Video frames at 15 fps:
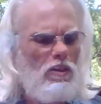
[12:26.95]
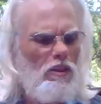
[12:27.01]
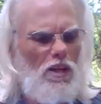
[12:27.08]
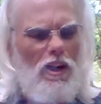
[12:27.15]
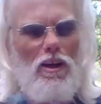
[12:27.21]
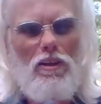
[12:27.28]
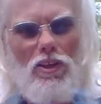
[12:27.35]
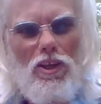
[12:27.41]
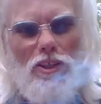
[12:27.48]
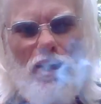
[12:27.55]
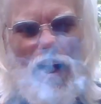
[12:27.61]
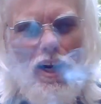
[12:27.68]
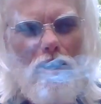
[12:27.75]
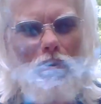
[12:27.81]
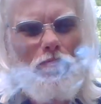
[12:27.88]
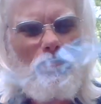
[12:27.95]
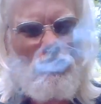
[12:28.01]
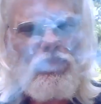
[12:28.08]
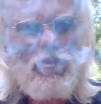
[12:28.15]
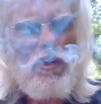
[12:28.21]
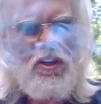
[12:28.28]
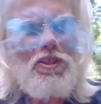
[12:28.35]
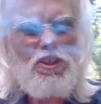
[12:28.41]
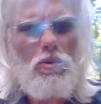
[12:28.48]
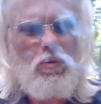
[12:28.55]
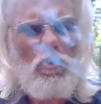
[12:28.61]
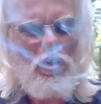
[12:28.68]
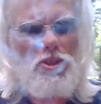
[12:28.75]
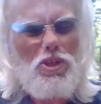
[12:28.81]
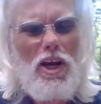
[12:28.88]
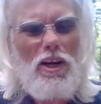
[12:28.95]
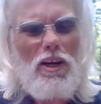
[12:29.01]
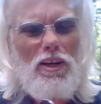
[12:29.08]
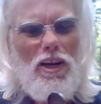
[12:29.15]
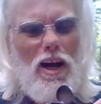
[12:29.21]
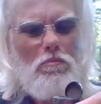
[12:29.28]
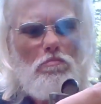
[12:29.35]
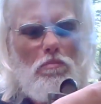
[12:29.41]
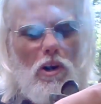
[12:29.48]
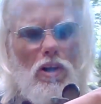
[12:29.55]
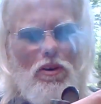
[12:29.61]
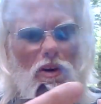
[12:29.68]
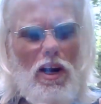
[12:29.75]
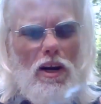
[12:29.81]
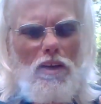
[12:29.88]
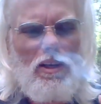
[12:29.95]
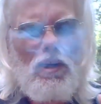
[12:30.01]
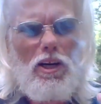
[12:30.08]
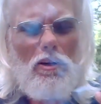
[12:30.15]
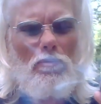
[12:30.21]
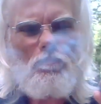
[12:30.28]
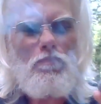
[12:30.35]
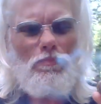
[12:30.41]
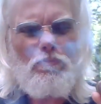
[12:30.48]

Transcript: Then I look at it, see where it's kind of not burned right in there.